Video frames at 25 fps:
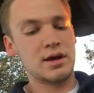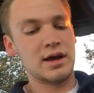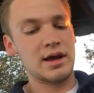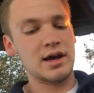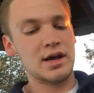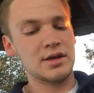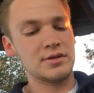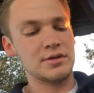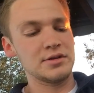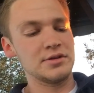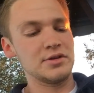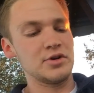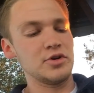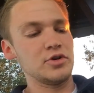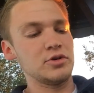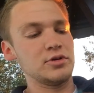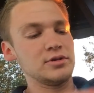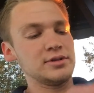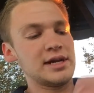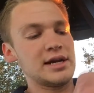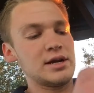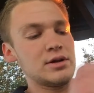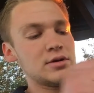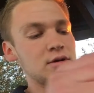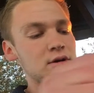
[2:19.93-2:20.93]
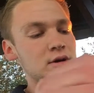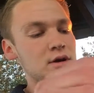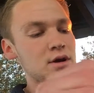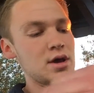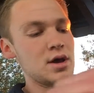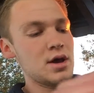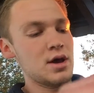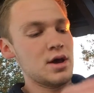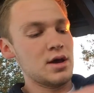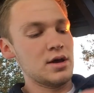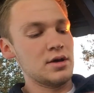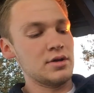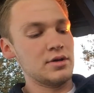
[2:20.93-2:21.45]
I got the circle down.
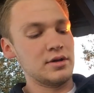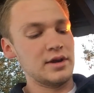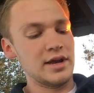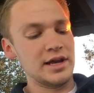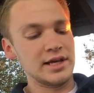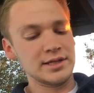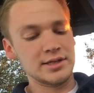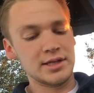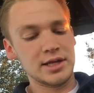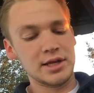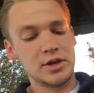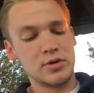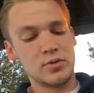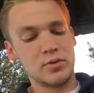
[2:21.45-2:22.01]
The next thing